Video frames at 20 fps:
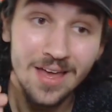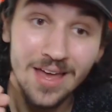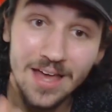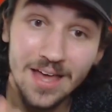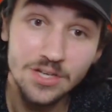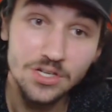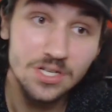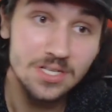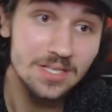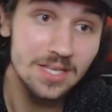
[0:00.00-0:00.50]

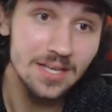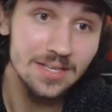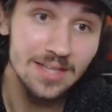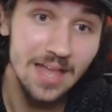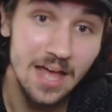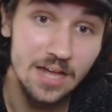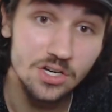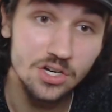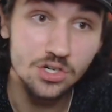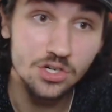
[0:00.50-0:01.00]
And just like
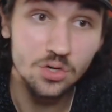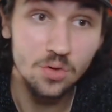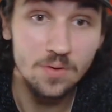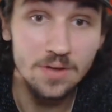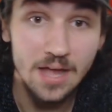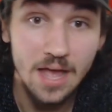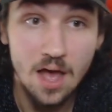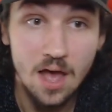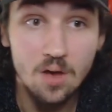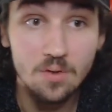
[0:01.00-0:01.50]
that, just showing
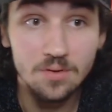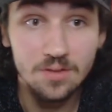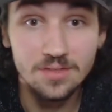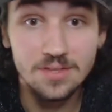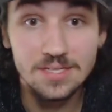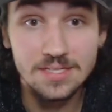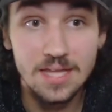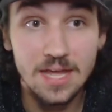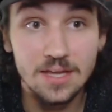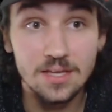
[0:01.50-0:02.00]
how good
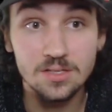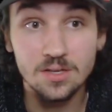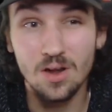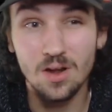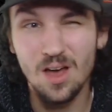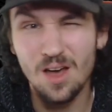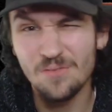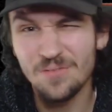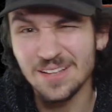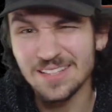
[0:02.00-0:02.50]
this deck is on
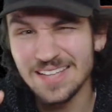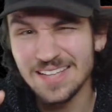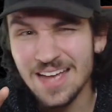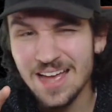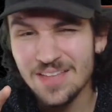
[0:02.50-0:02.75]
offense.